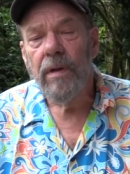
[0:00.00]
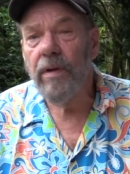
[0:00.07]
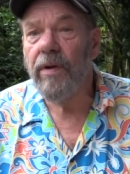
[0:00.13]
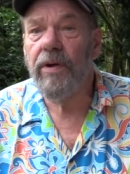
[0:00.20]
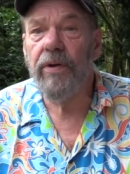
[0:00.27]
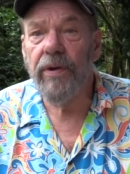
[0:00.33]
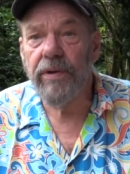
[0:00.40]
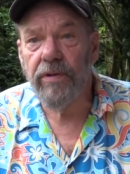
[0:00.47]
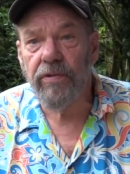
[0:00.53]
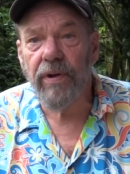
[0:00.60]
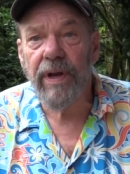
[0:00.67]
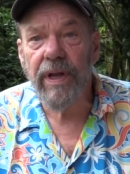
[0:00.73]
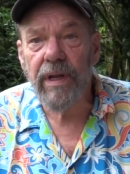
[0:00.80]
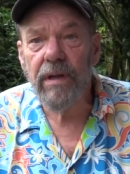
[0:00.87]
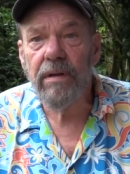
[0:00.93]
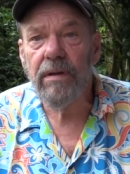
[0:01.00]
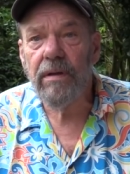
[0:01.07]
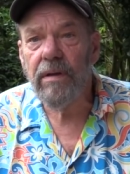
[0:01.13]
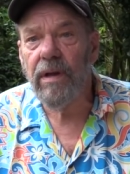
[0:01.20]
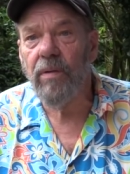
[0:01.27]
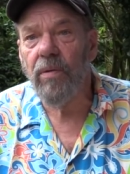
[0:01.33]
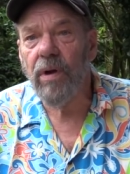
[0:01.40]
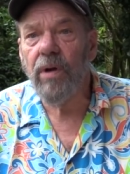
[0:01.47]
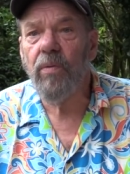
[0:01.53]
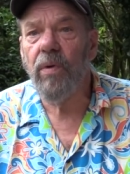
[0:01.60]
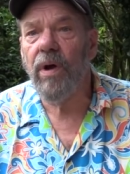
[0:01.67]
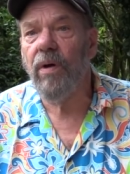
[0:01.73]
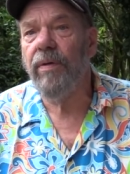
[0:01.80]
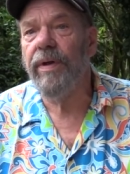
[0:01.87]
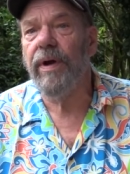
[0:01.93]
They're a good tree, they work
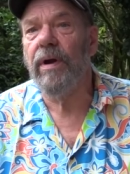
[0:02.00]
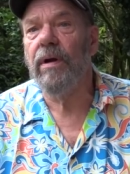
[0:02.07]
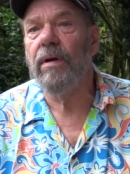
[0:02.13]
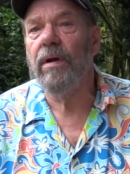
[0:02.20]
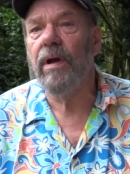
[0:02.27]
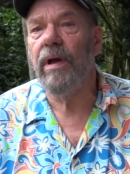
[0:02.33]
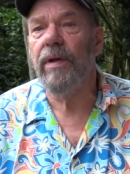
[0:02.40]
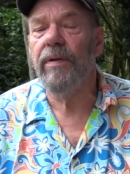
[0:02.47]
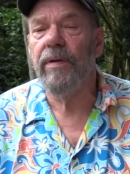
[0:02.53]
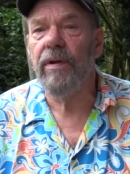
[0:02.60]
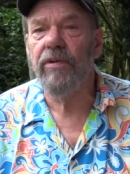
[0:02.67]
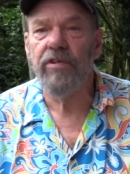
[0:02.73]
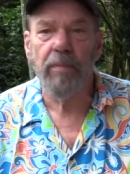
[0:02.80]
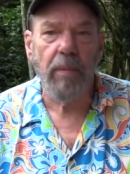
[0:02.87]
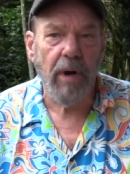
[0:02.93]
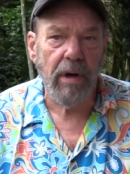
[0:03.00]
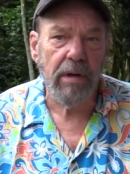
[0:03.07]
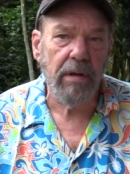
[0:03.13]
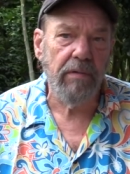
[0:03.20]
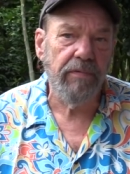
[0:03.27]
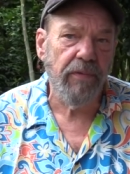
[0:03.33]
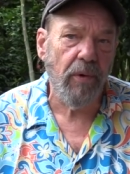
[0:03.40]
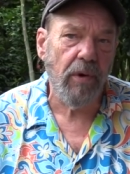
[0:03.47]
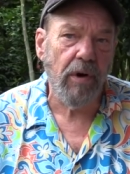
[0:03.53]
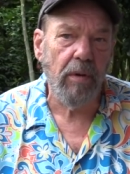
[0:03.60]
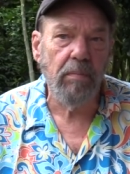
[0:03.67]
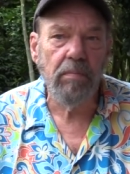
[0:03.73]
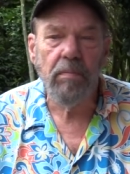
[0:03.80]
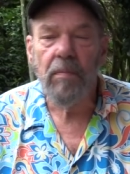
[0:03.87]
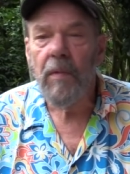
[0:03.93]
well here, and there's a market for
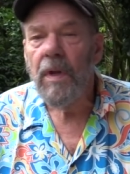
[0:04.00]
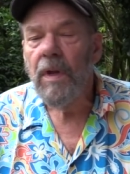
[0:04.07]
them,